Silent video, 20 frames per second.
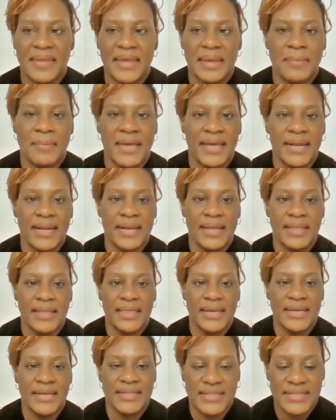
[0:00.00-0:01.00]
Amen. I
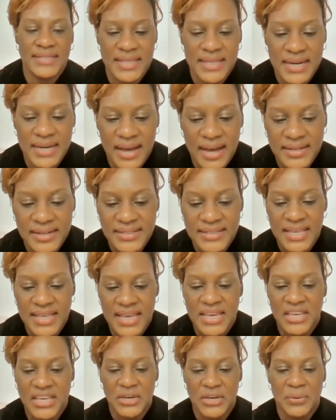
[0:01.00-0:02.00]
think I see the nods.
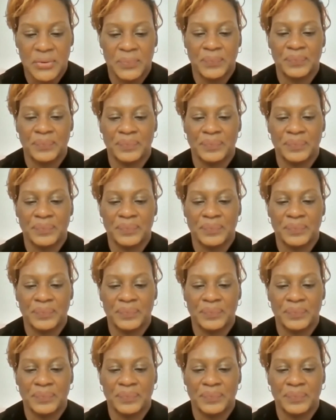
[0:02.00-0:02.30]
Thank you.